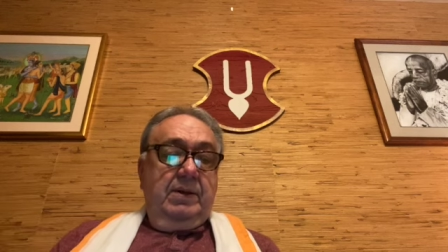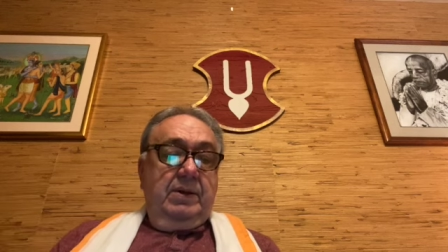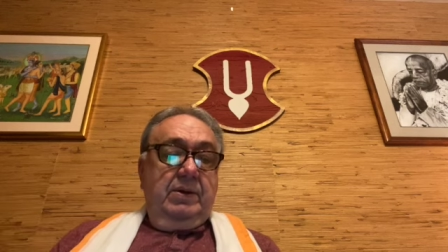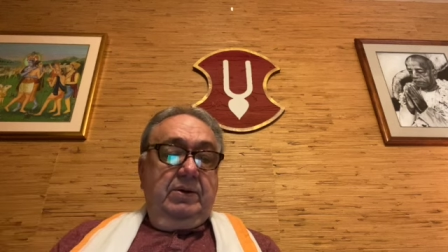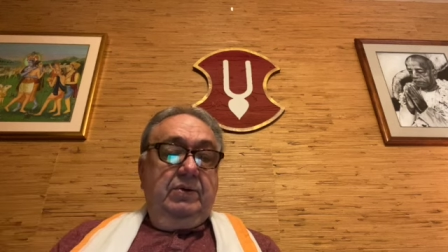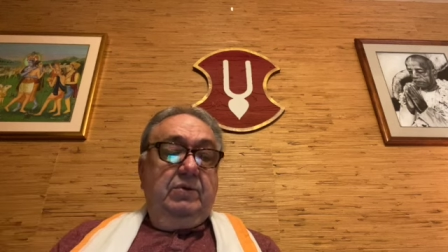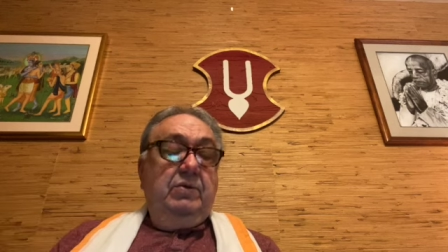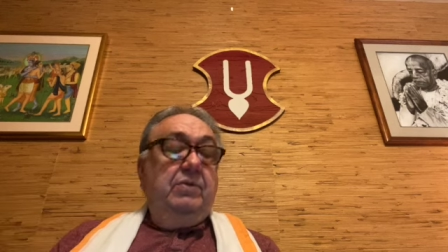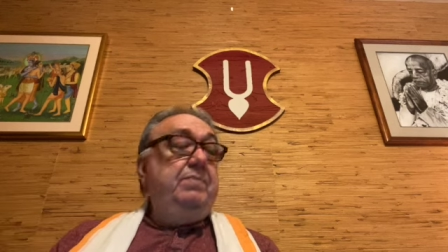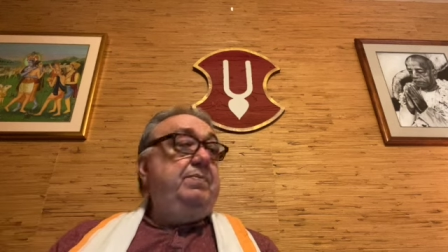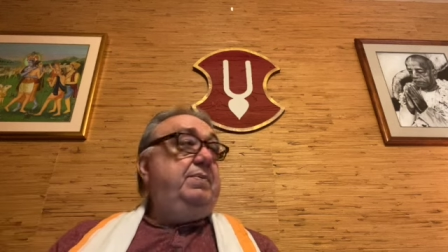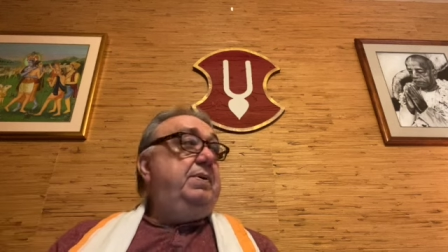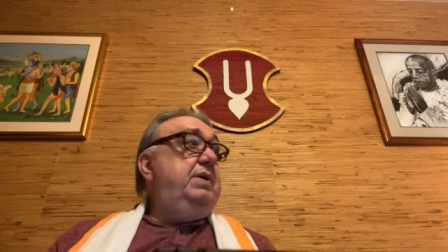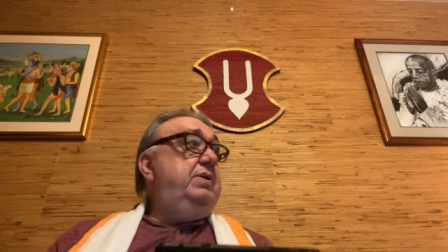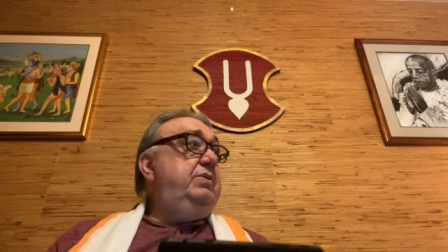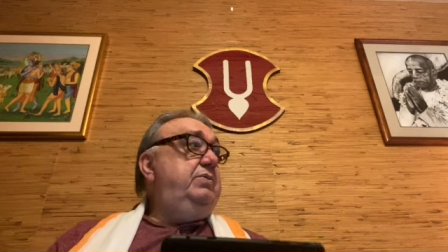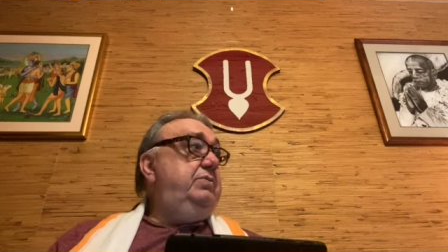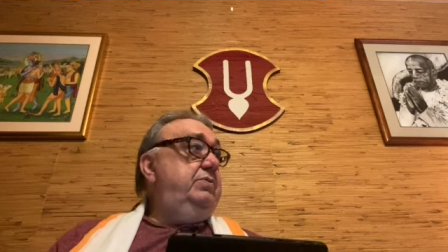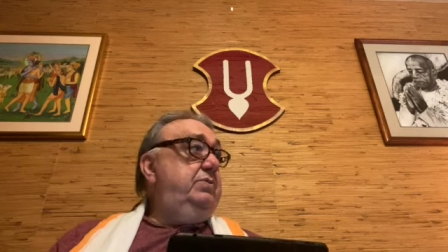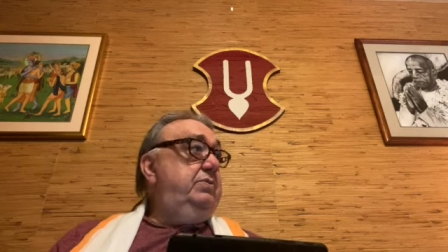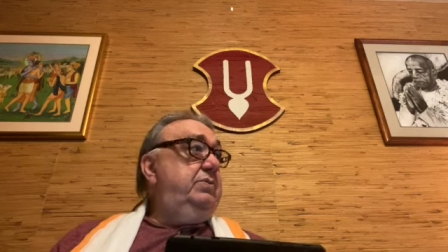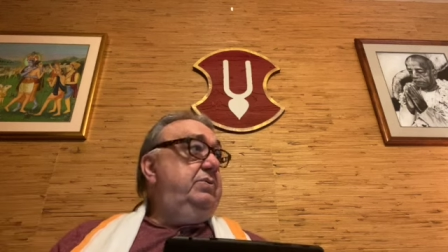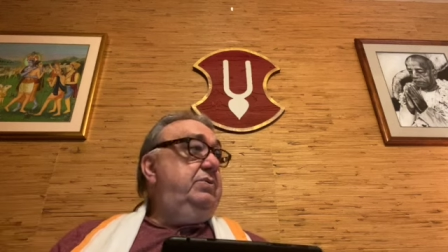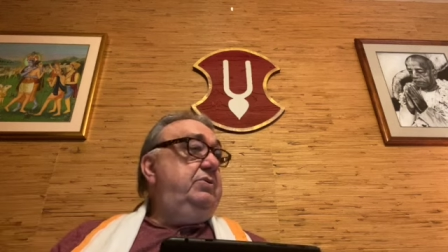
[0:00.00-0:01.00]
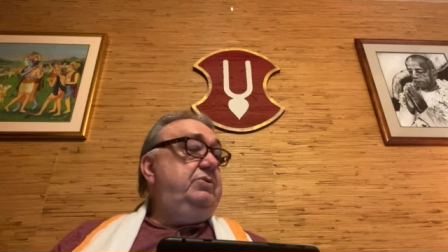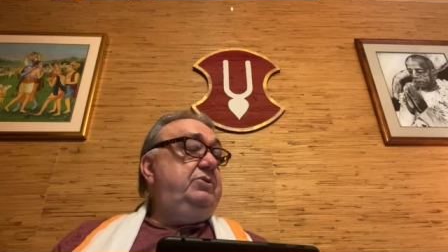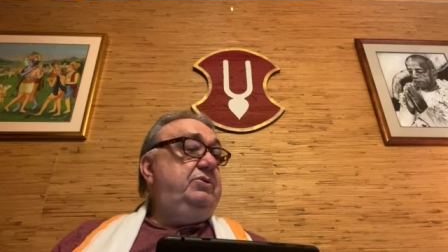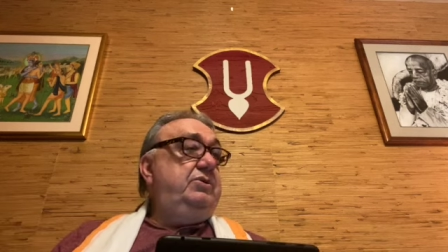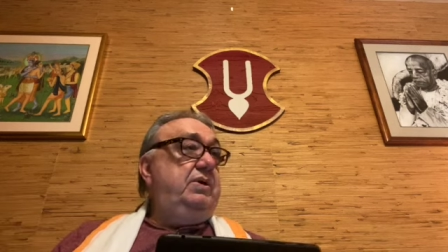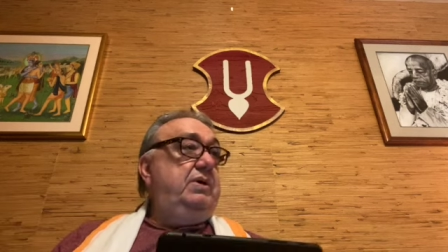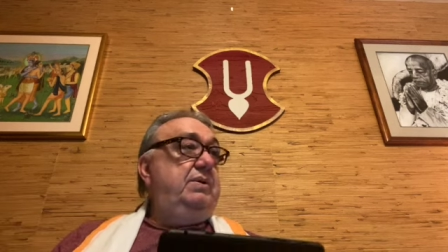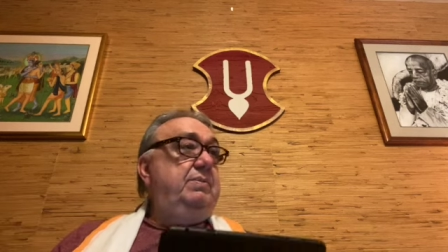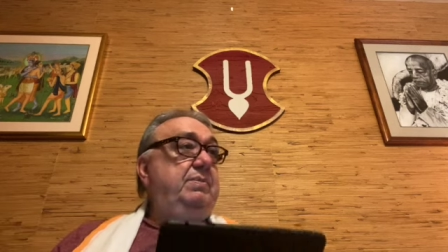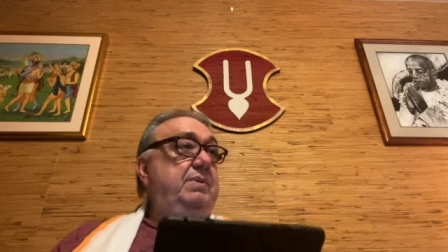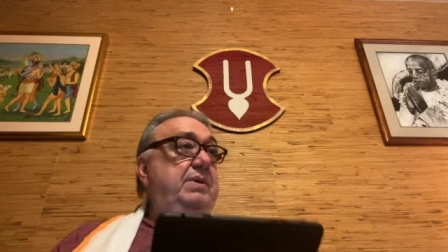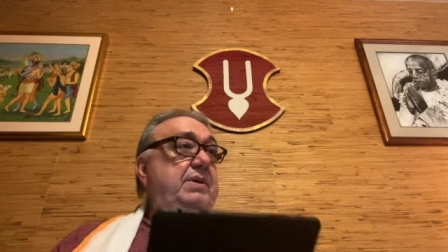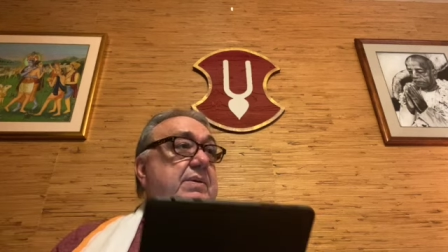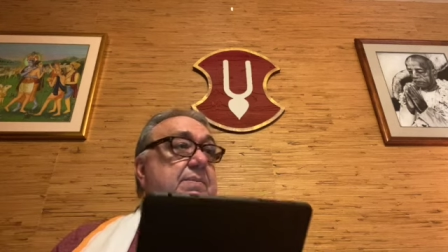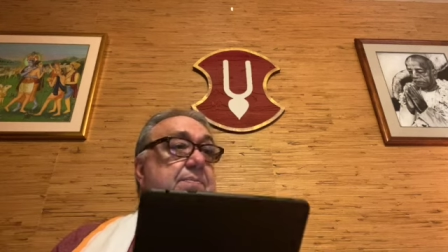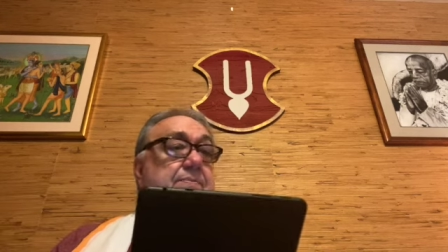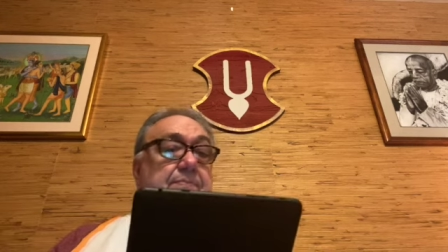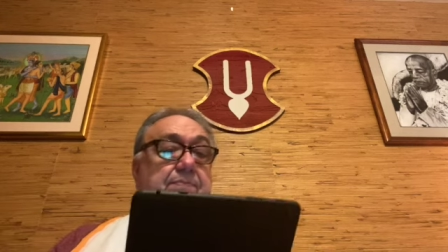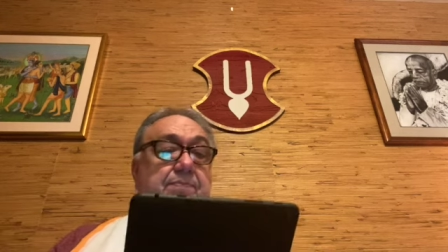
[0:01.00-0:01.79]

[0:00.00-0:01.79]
Gopal Guru Goswami,